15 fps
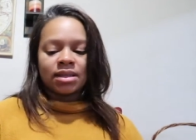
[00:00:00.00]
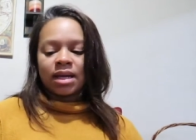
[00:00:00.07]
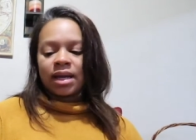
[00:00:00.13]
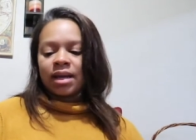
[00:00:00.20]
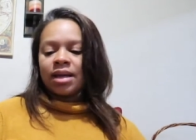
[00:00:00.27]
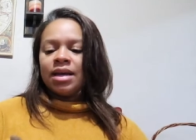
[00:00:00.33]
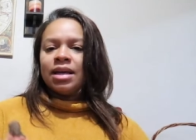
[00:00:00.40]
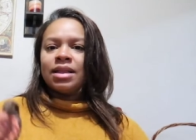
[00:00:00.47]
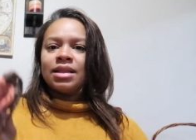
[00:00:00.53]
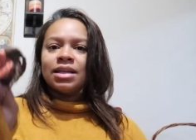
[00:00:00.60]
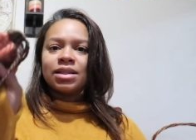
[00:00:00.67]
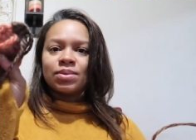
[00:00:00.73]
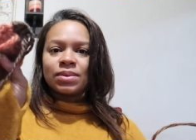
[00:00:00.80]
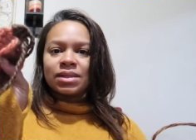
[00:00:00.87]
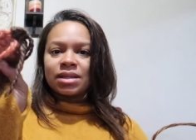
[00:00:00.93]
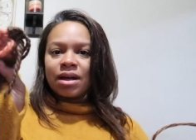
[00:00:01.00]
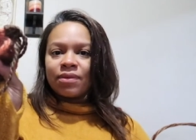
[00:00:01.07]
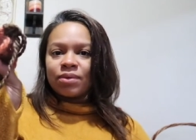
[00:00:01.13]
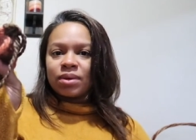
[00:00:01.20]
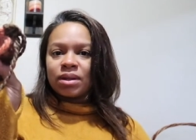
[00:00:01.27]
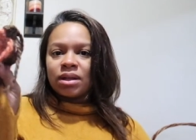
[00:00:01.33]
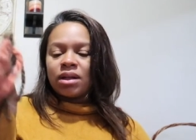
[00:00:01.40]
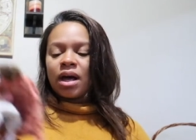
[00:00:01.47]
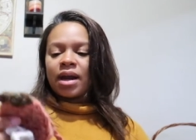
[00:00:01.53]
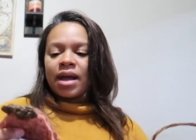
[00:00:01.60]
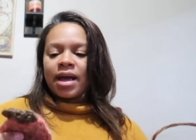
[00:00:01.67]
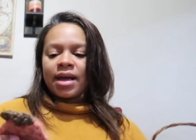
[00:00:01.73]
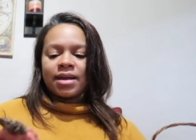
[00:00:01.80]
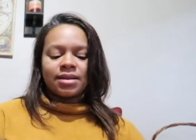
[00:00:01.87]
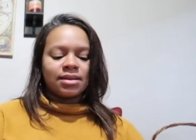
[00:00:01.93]
Like this was left with a lot of
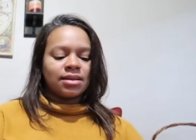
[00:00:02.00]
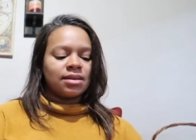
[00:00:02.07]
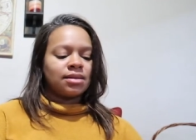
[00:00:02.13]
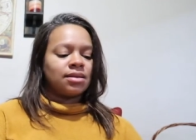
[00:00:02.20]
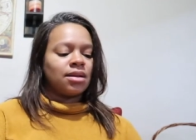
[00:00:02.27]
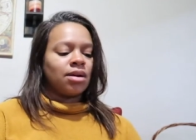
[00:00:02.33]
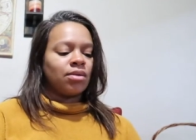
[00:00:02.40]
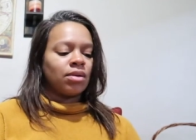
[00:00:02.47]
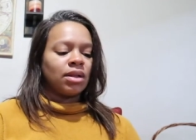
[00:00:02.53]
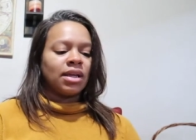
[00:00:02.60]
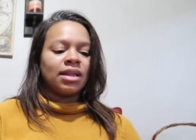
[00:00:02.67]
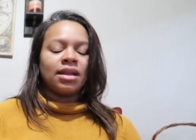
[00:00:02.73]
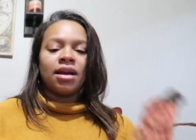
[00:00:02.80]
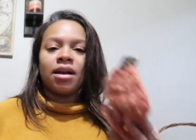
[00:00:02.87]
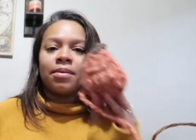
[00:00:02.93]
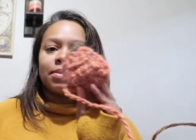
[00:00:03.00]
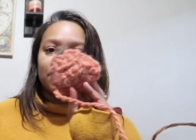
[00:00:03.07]
ends, so clean that up.